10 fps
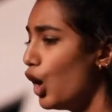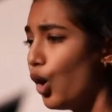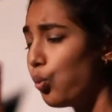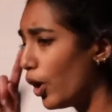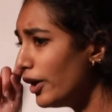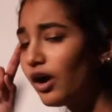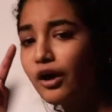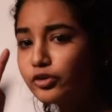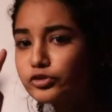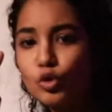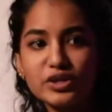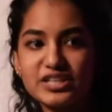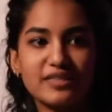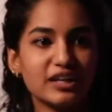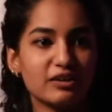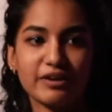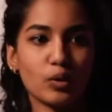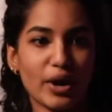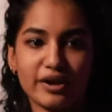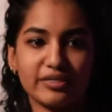what are others going to think if I
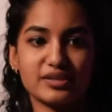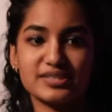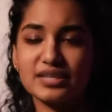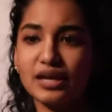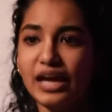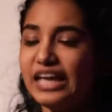wear this?